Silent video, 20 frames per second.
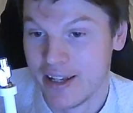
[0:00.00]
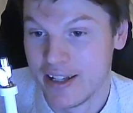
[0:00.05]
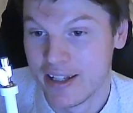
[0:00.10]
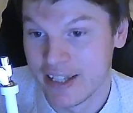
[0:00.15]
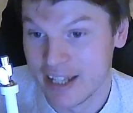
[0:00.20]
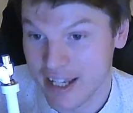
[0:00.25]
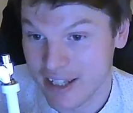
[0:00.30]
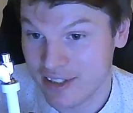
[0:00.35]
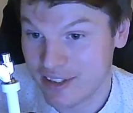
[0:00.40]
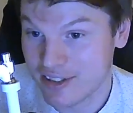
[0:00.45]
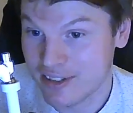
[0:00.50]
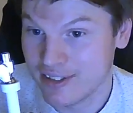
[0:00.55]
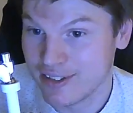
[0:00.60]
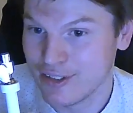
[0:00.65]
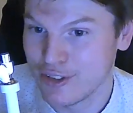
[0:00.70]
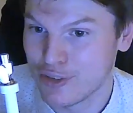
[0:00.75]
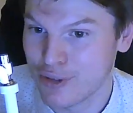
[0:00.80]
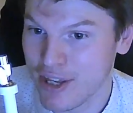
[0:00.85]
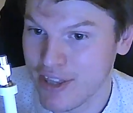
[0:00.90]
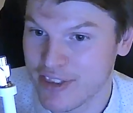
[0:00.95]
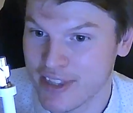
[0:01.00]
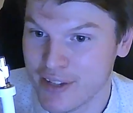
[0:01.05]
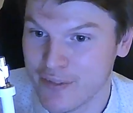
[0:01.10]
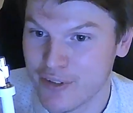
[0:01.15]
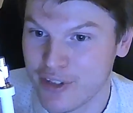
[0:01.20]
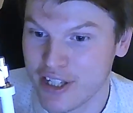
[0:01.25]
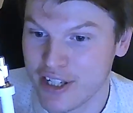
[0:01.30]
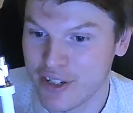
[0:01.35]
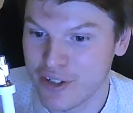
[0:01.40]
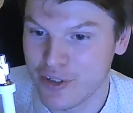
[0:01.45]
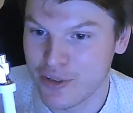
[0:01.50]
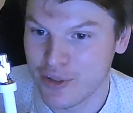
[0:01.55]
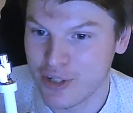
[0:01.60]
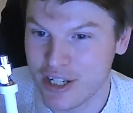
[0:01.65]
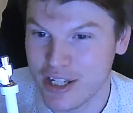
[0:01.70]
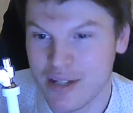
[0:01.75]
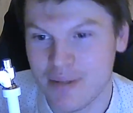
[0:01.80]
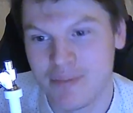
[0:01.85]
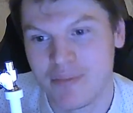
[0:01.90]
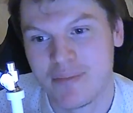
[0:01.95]
yes, great thing for the
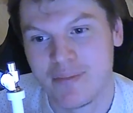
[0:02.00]
industry,